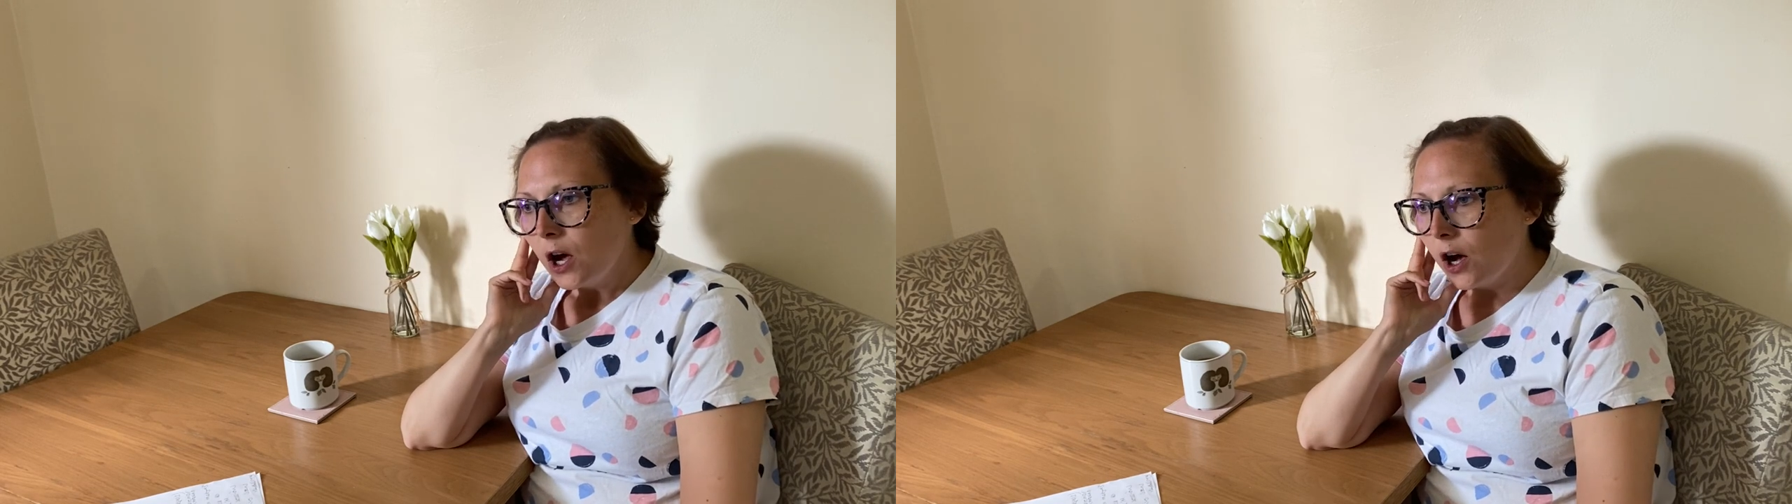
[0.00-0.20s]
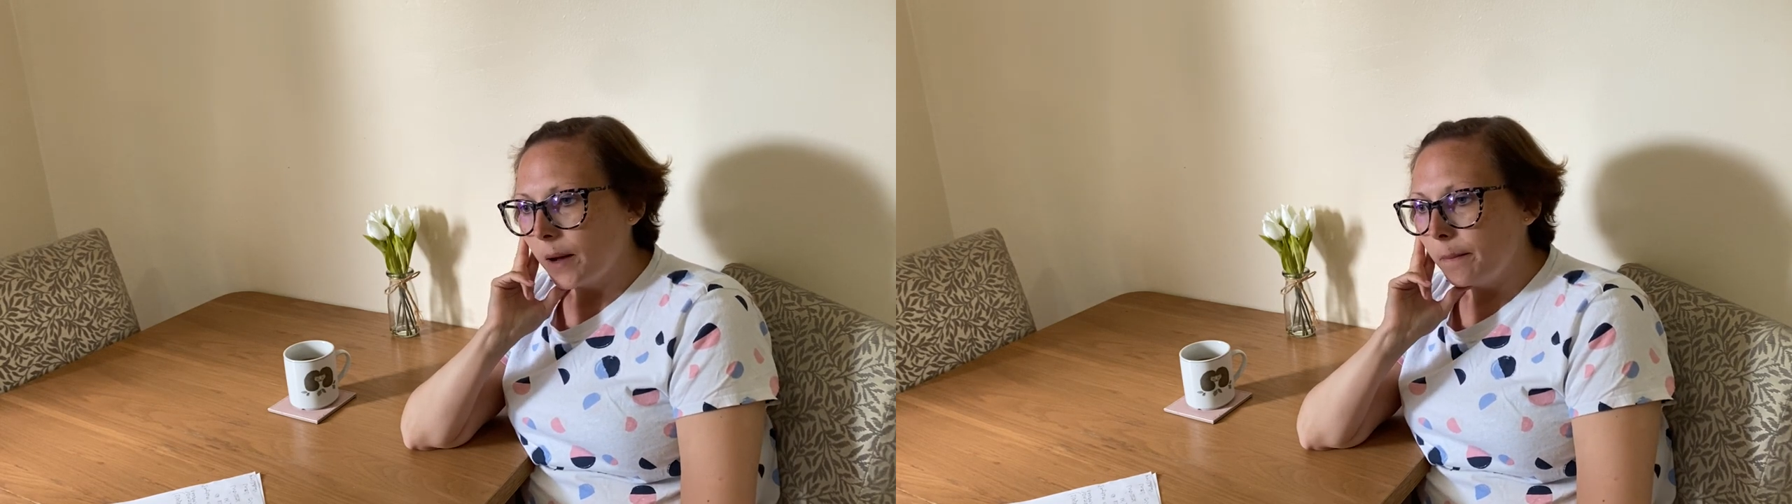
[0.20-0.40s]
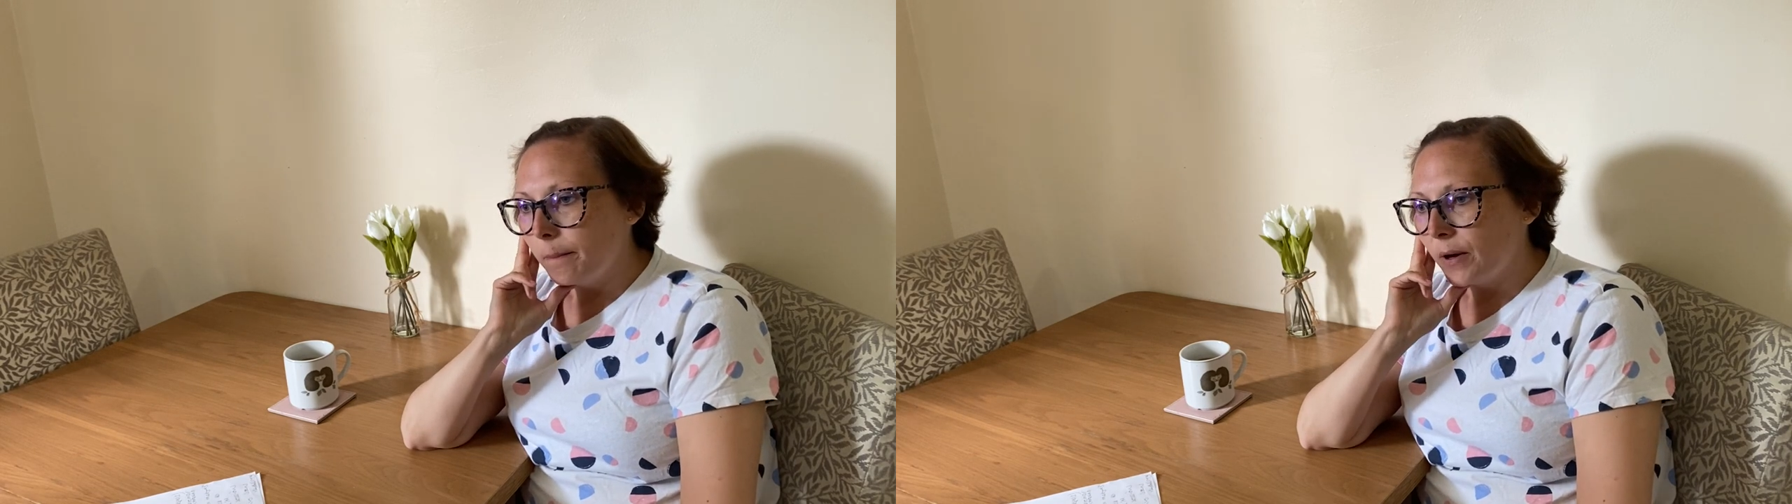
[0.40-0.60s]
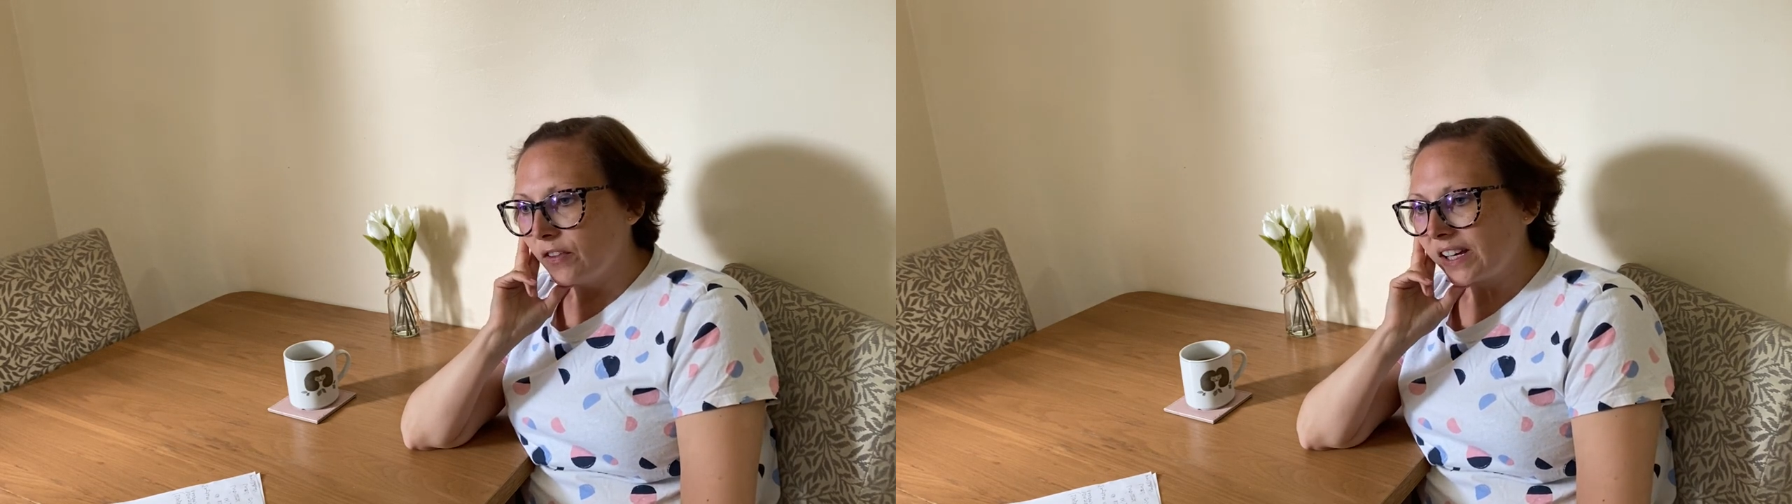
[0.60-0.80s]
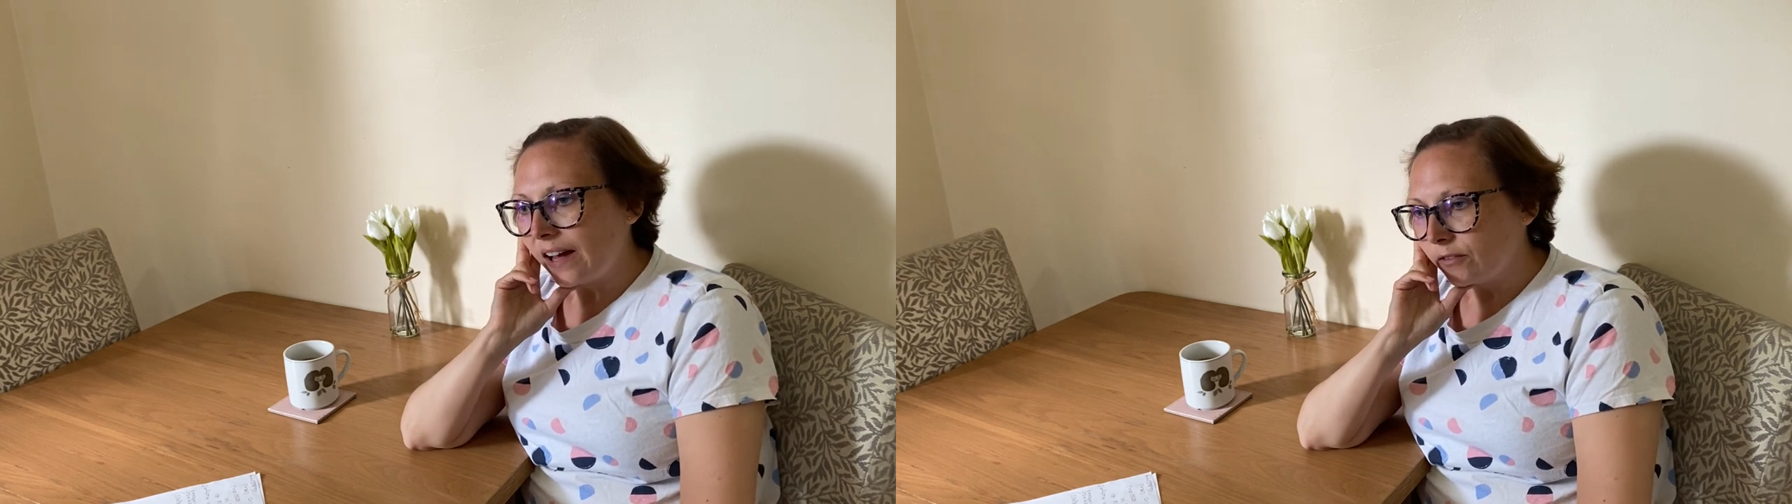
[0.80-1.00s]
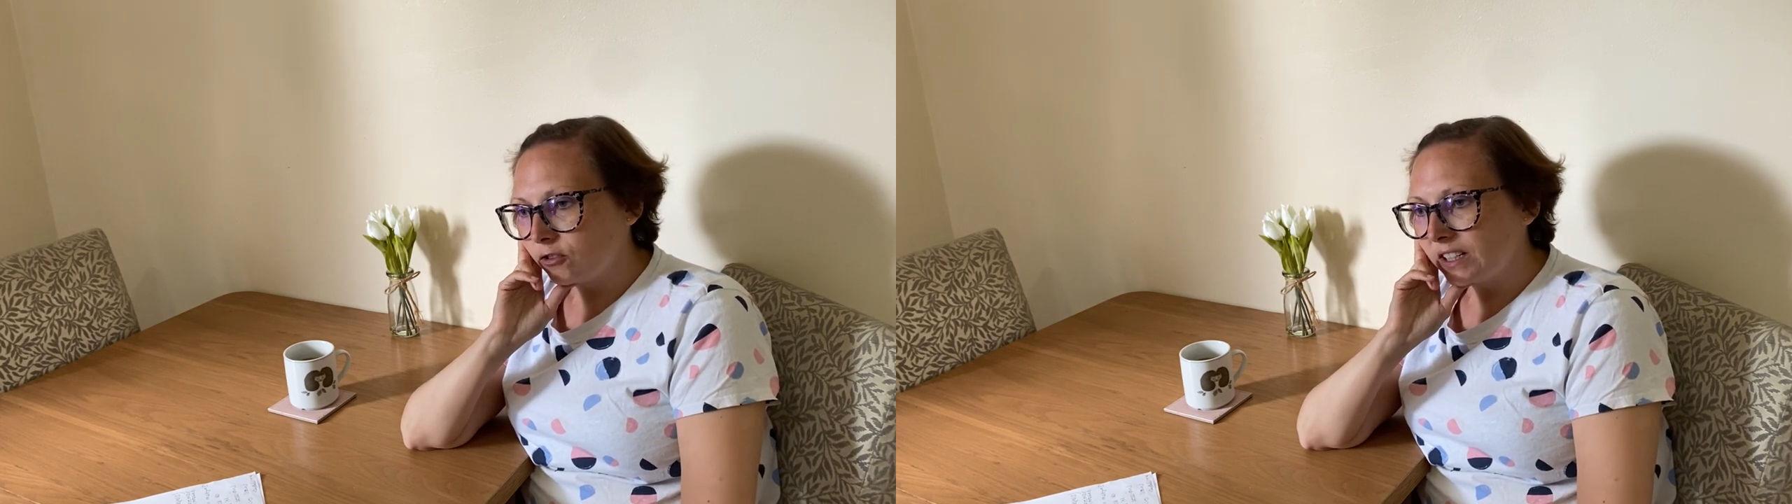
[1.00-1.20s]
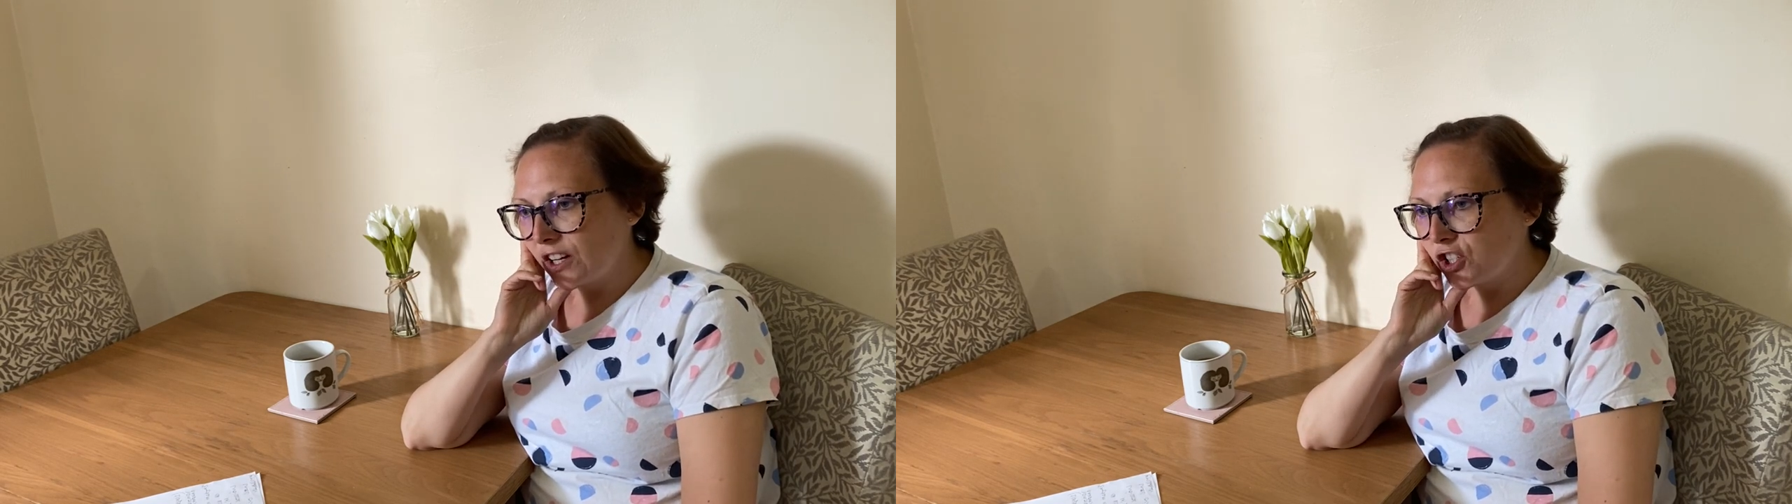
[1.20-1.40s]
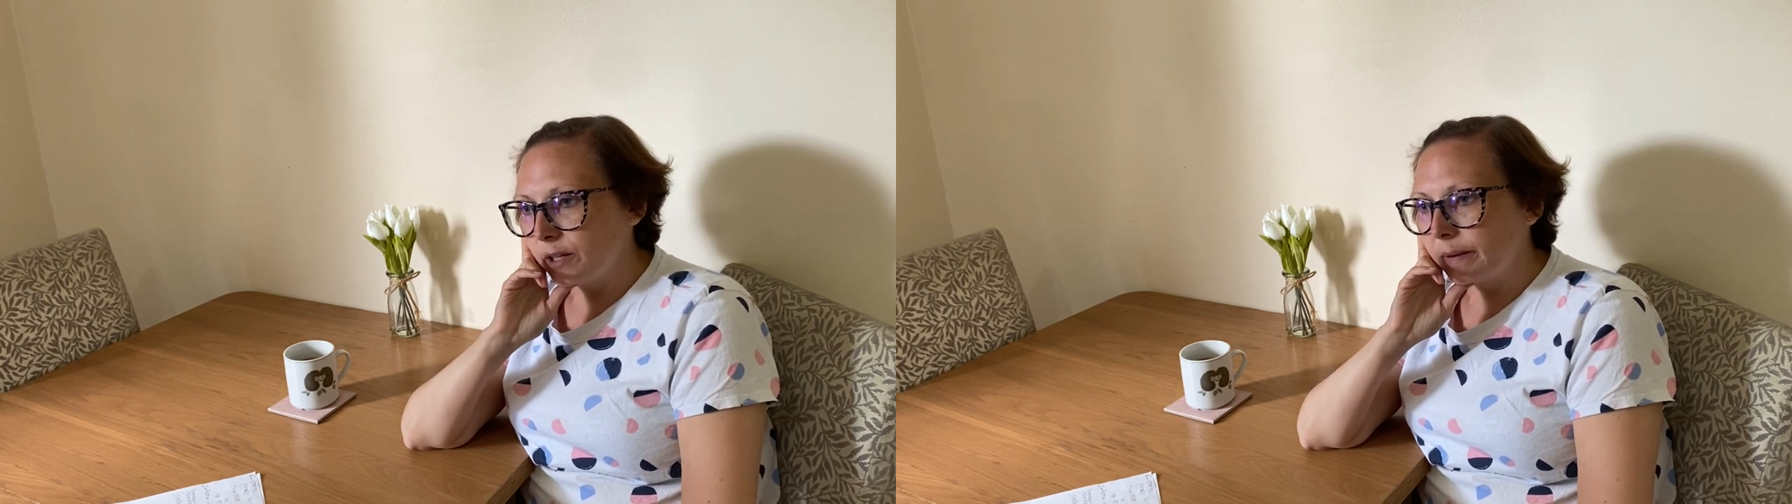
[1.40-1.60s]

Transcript: um, but the cancer had actually